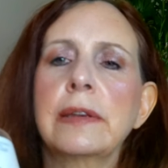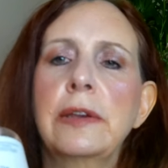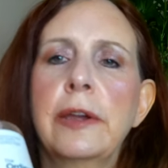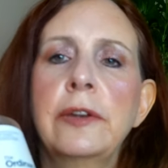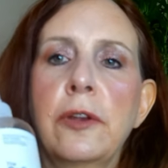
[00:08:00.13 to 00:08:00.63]
that
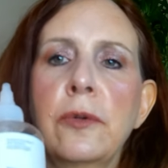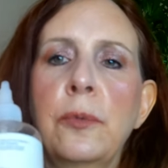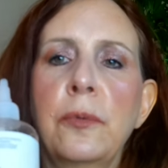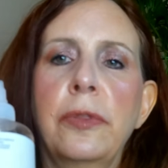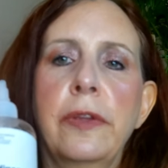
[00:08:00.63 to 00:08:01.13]
you can
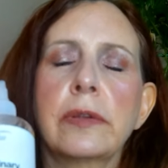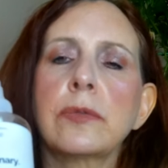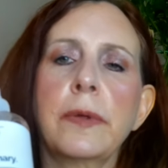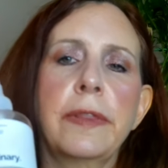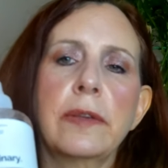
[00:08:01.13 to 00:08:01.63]
do
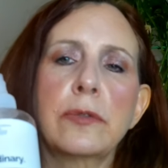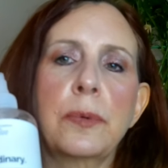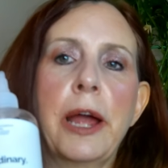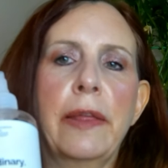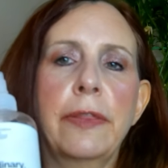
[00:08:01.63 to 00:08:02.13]
this with as
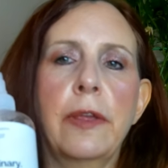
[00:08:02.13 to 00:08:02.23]
well.